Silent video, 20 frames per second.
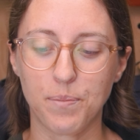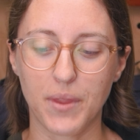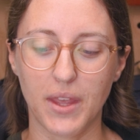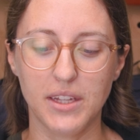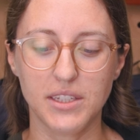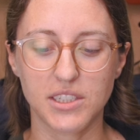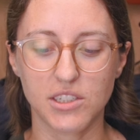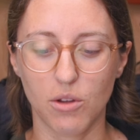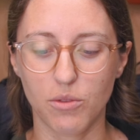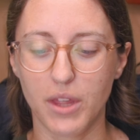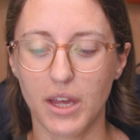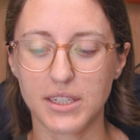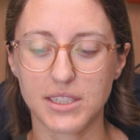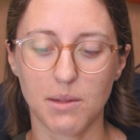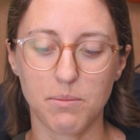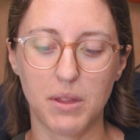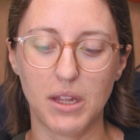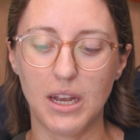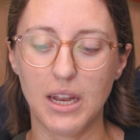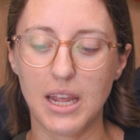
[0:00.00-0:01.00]
And so that's
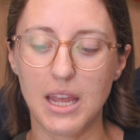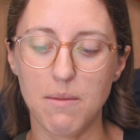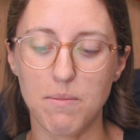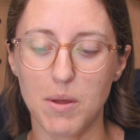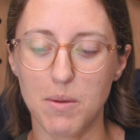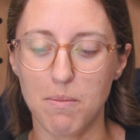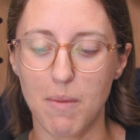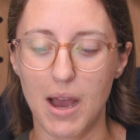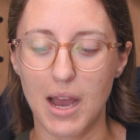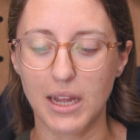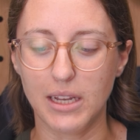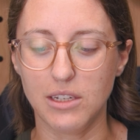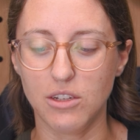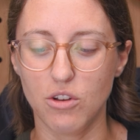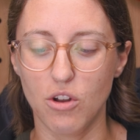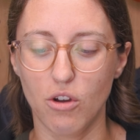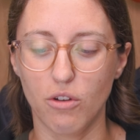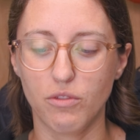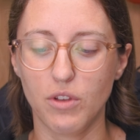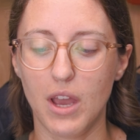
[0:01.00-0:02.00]
something to keep in mind. You
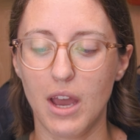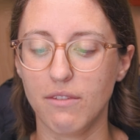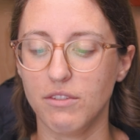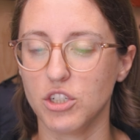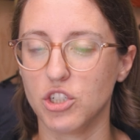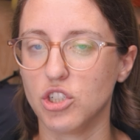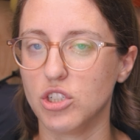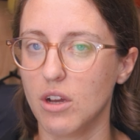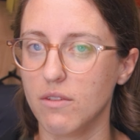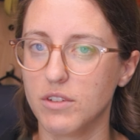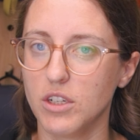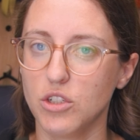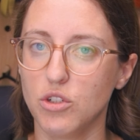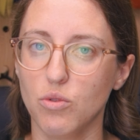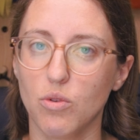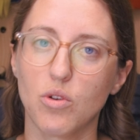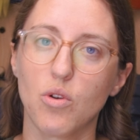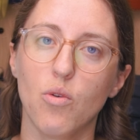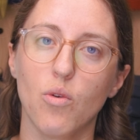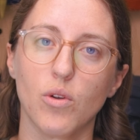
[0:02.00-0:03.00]
know, if you have it shoved
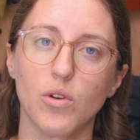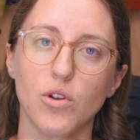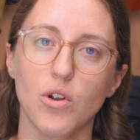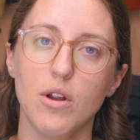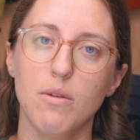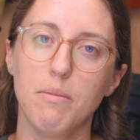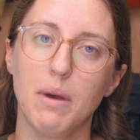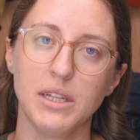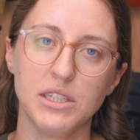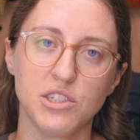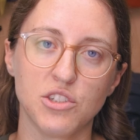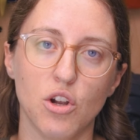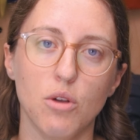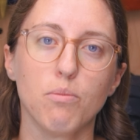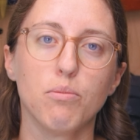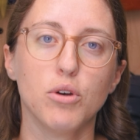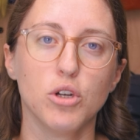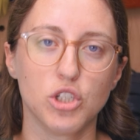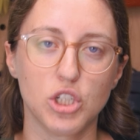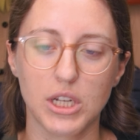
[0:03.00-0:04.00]
into a corner, it might start
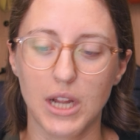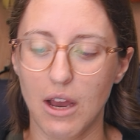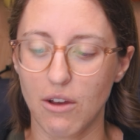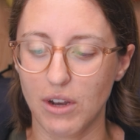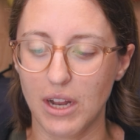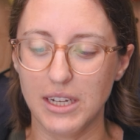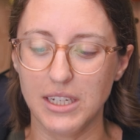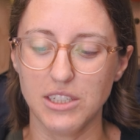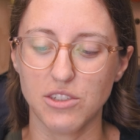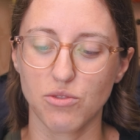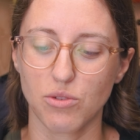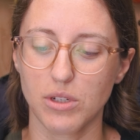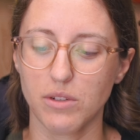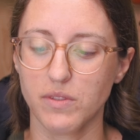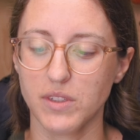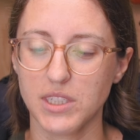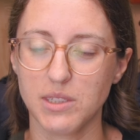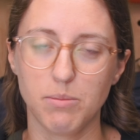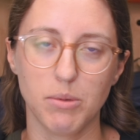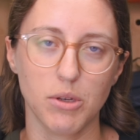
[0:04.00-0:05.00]
pushing out any sort of
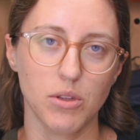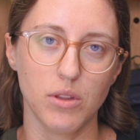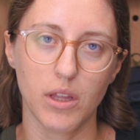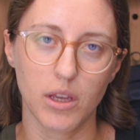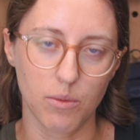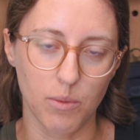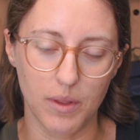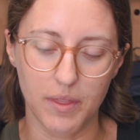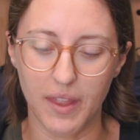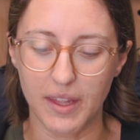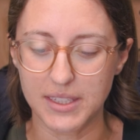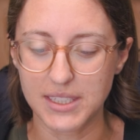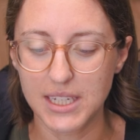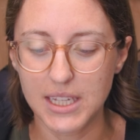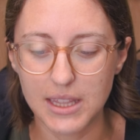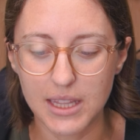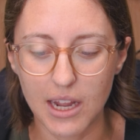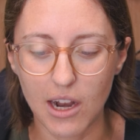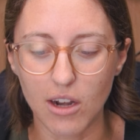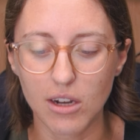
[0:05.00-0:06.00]
a spilled liquid that's
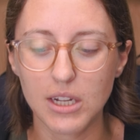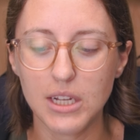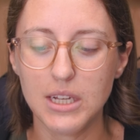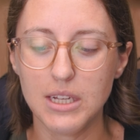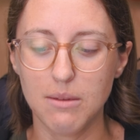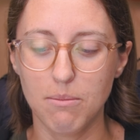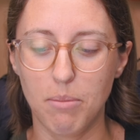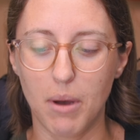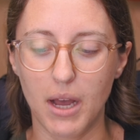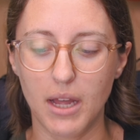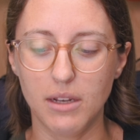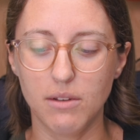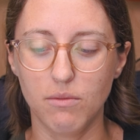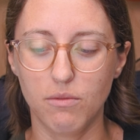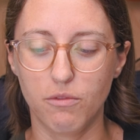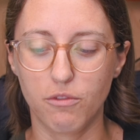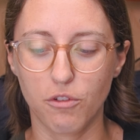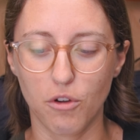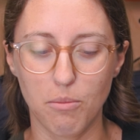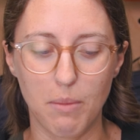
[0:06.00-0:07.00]
in there.
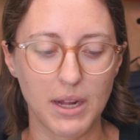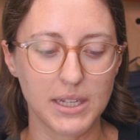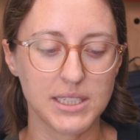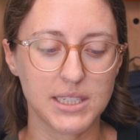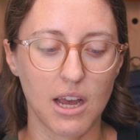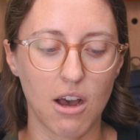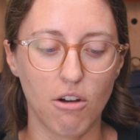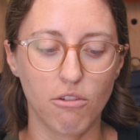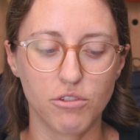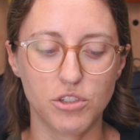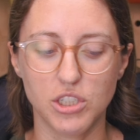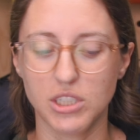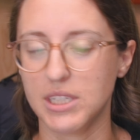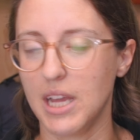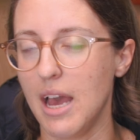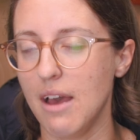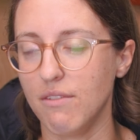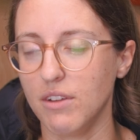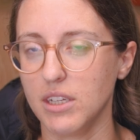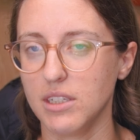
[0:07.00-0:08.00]
But for myself, just
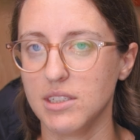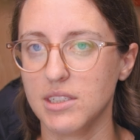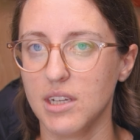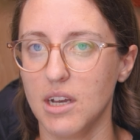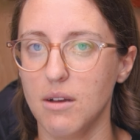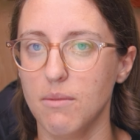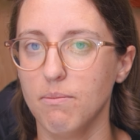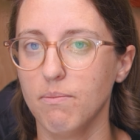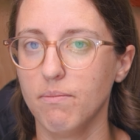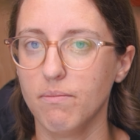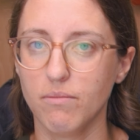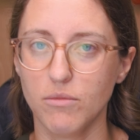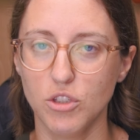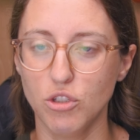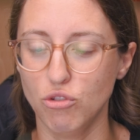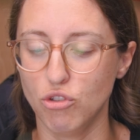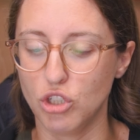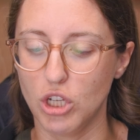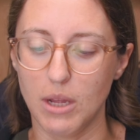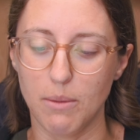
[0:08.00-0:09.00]
having some
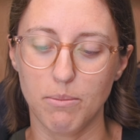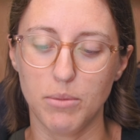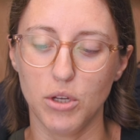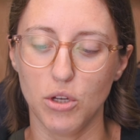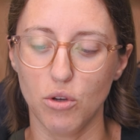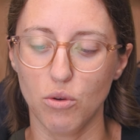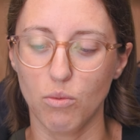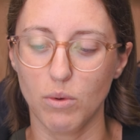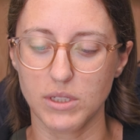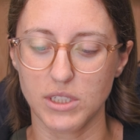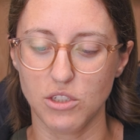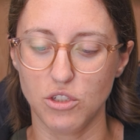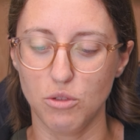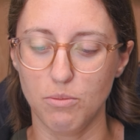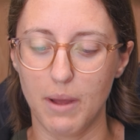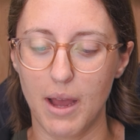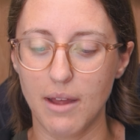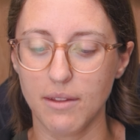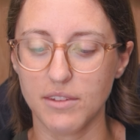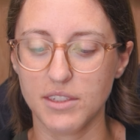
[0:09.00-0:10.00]
loose shampoo, it wasn't too
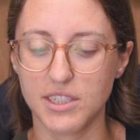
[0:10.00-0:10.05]
bad.